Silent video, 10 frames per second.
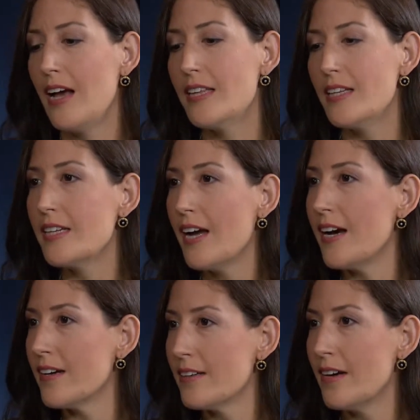And then,
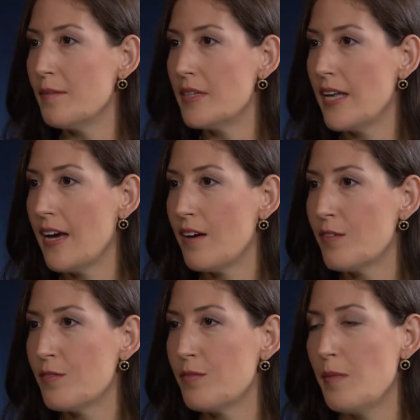yeah, I mean,
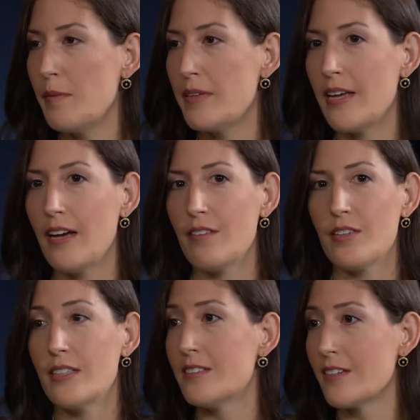maybe they have
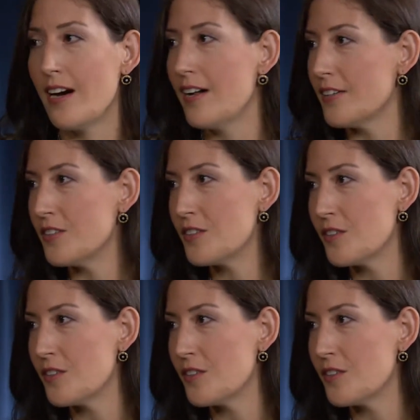kids in college.